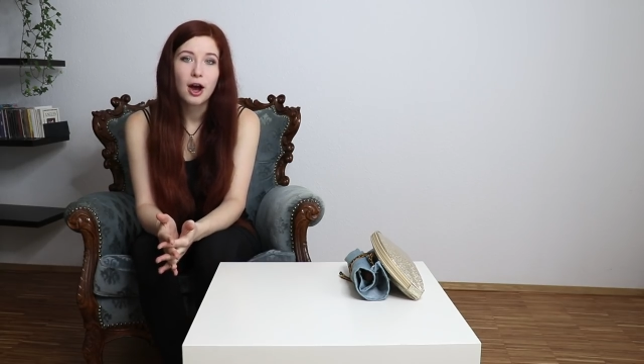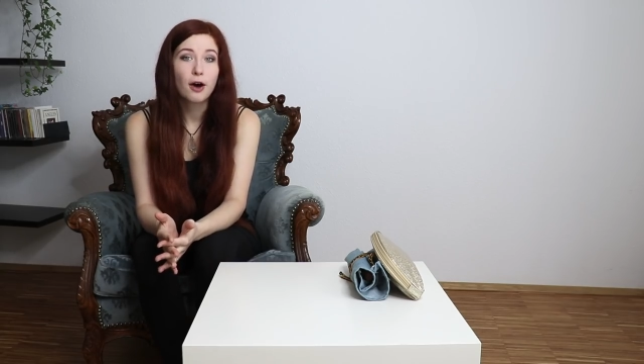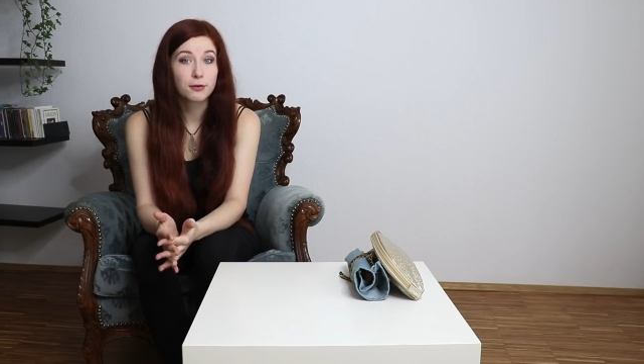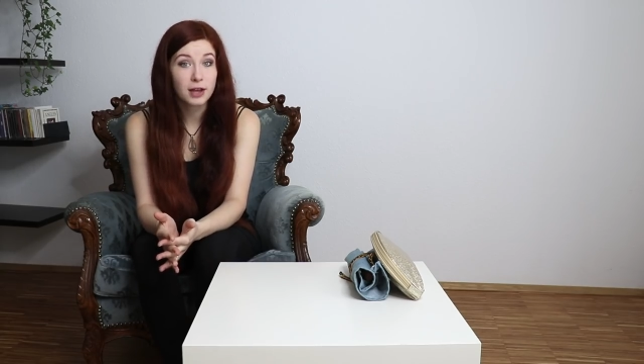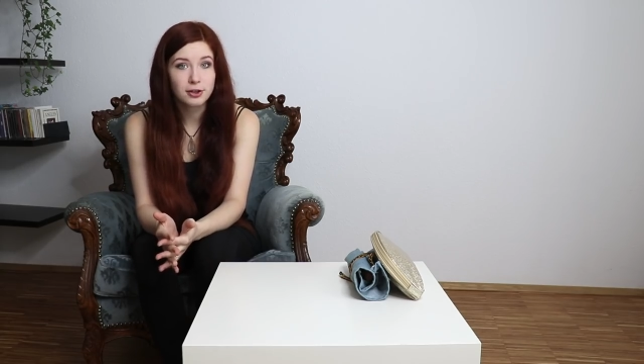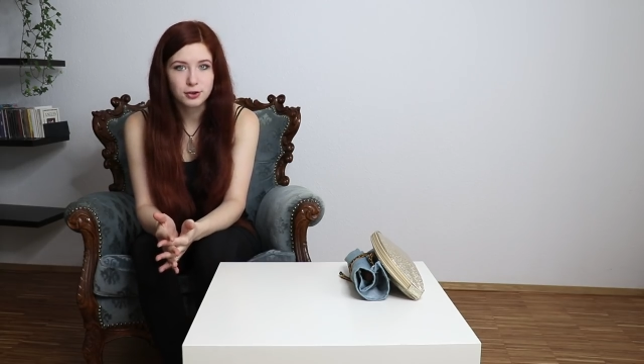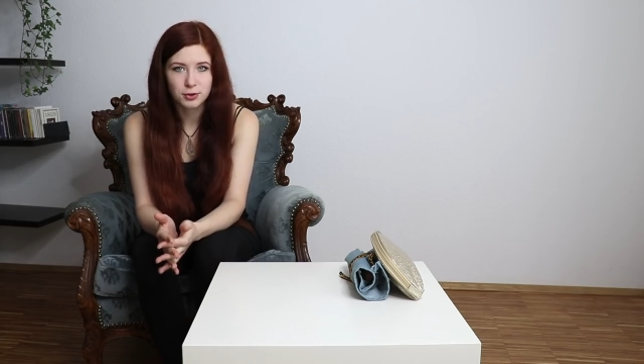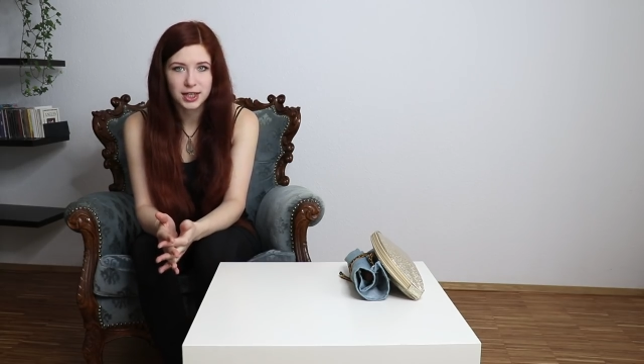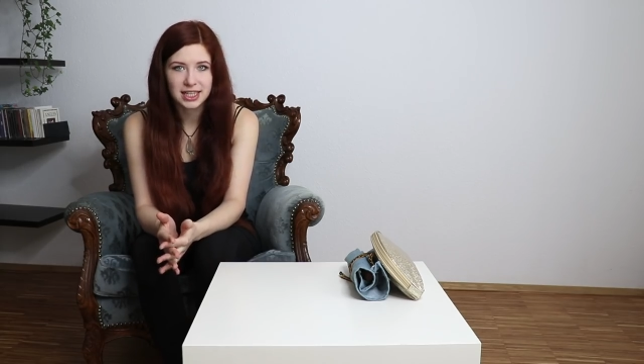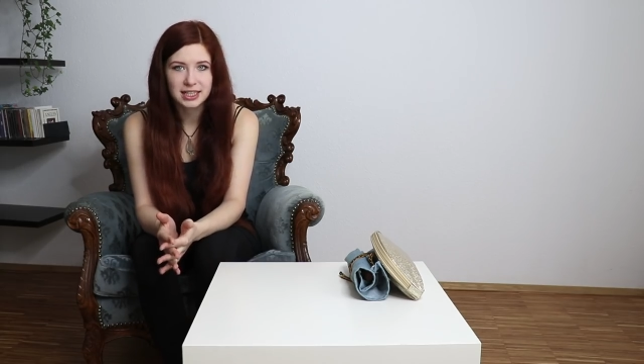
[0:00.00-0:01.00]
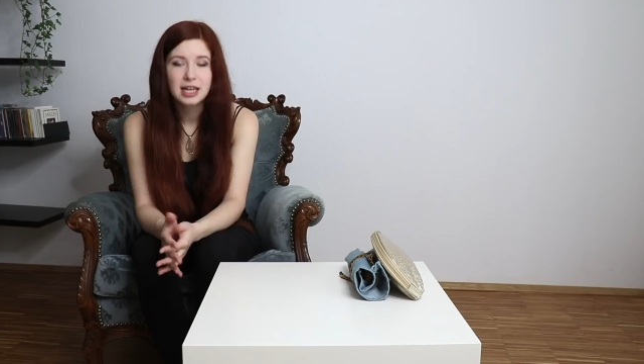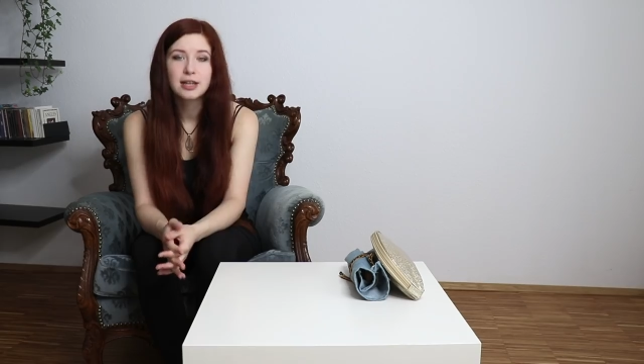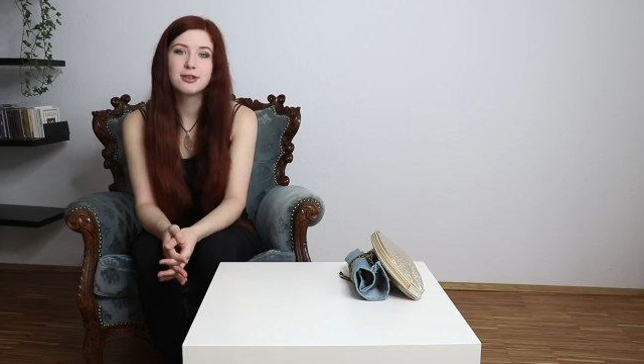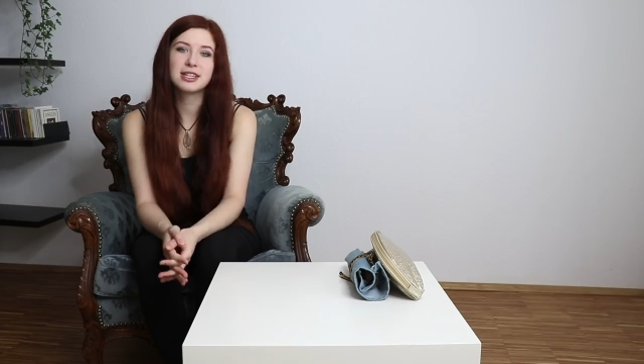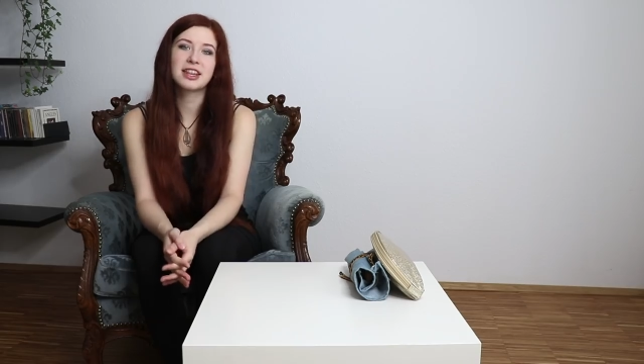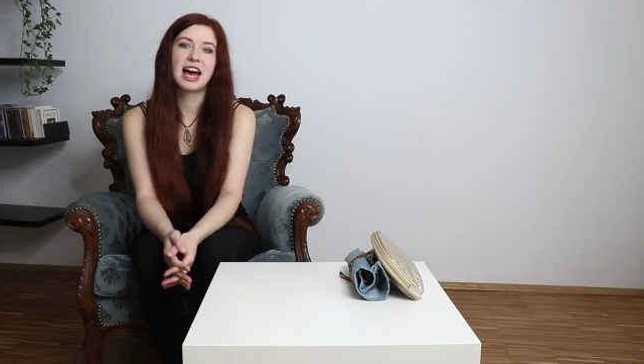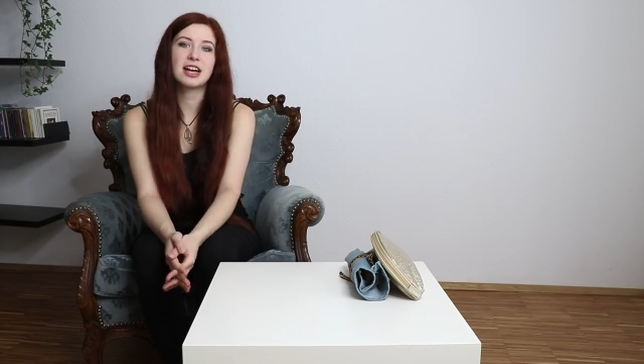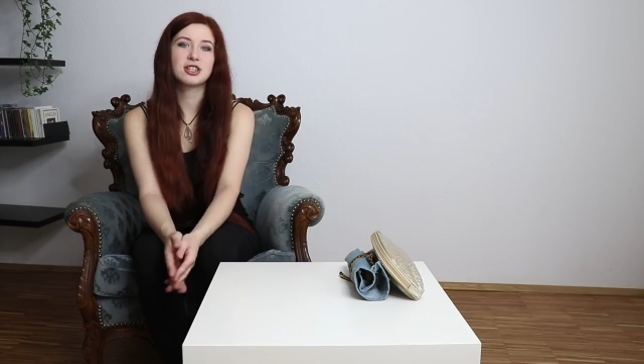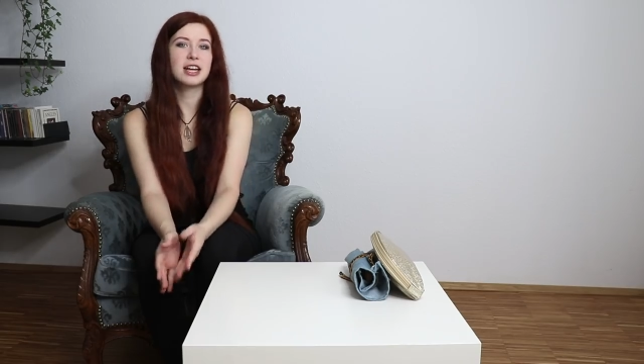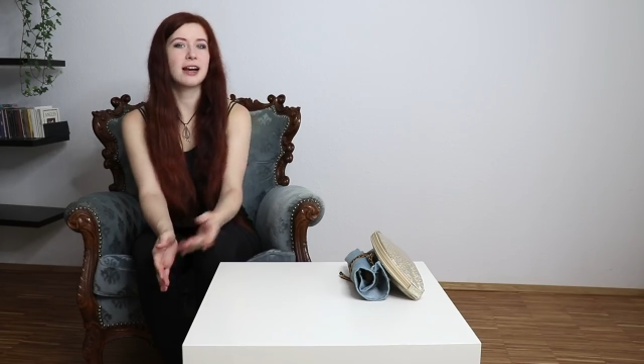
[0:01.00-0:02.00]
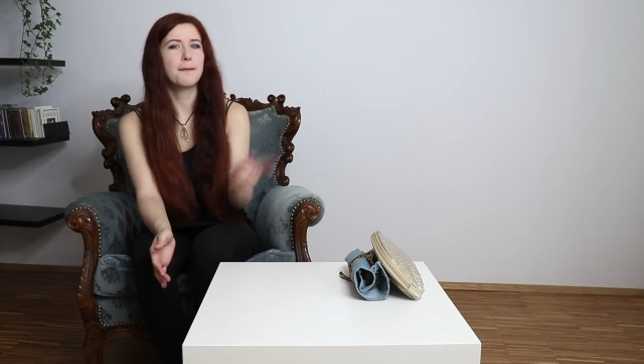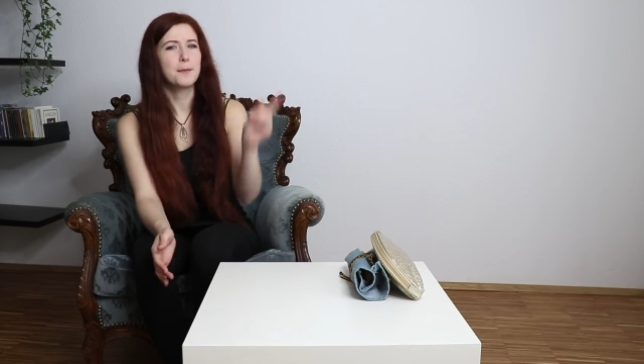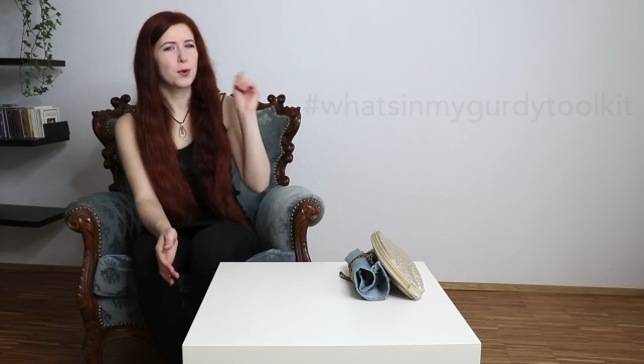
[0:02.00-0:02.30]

of their toolkit using the hashtag